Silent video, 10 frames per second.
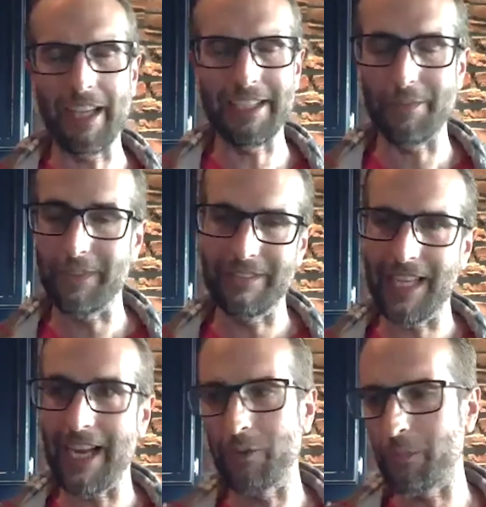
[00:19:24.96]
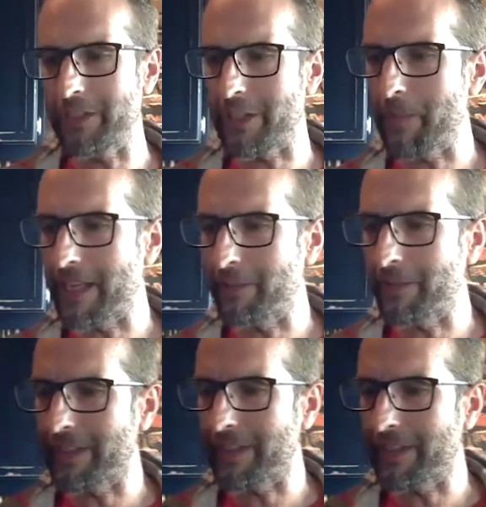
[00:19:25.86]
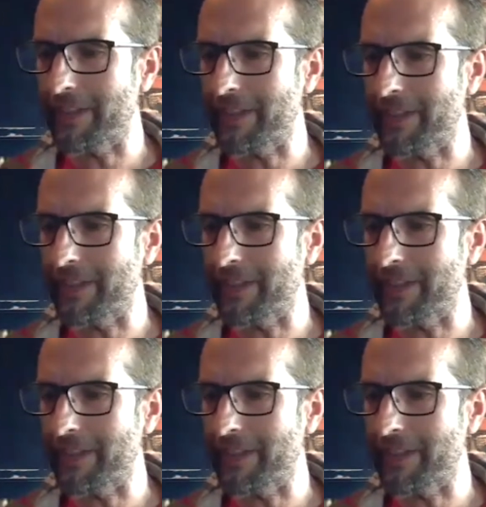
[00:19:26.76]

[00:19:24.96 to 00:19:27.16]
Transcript: laws about how and where you can buy them and things like that.